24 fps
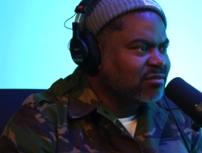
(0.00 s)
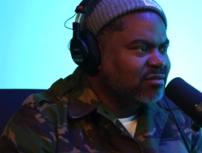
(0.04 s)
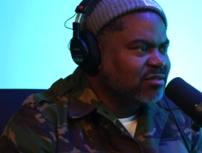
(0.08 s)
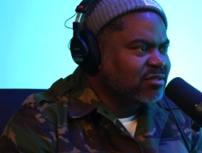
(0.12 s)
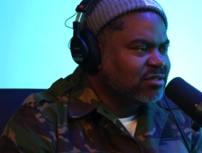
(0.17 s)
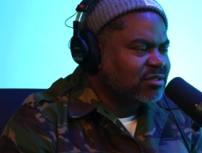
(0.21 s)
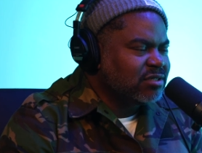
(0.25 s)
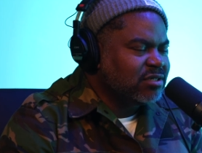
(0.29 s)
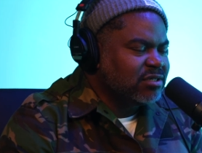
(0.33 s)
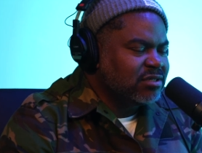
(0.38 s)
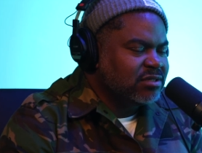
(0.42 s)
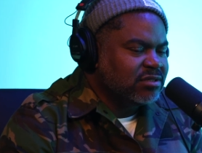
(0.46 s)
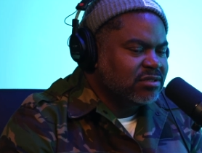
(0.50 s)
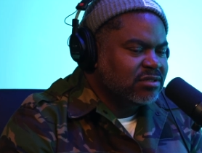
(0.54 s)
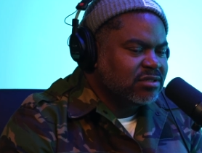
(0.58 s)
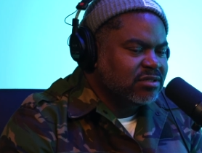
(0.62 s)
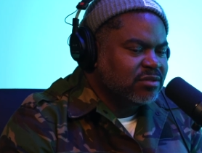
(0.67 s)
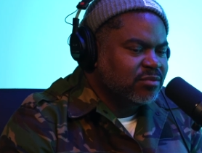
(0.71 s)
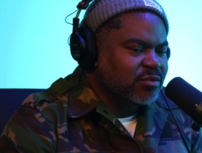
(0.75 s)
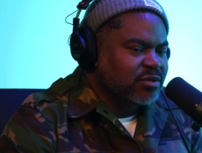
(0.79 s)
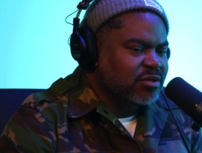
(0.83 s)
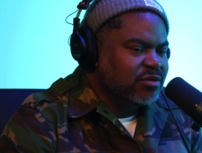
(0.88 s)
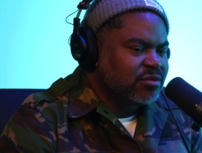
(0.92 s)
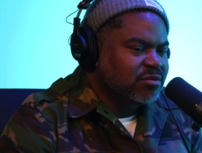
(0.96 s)
yeah. is, is,
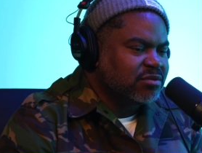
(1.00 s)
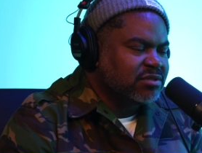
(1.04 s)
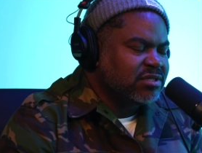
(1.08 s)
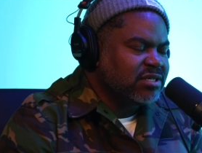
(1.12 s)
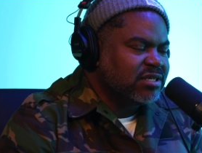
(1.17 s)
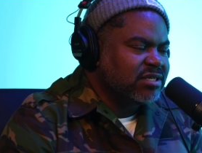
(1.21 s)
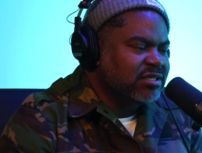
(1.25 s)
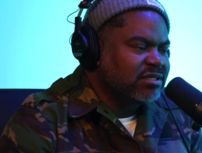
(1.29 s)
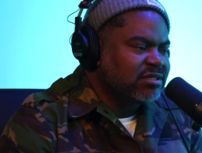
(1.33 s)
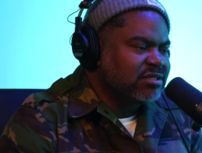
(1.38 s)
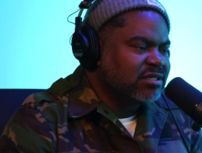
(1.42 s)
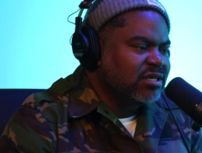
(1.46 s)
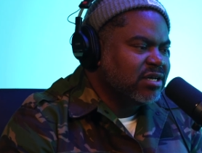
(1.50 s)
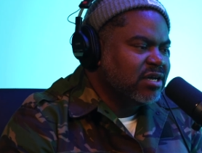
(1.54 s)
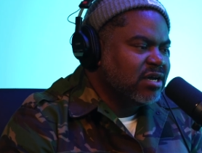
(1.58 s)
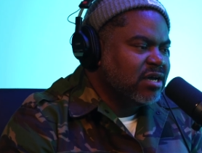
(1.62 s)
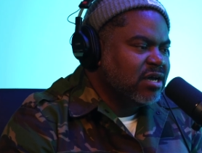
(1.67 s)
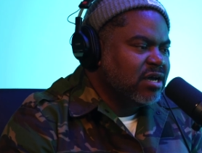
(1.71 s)
is, one of those things.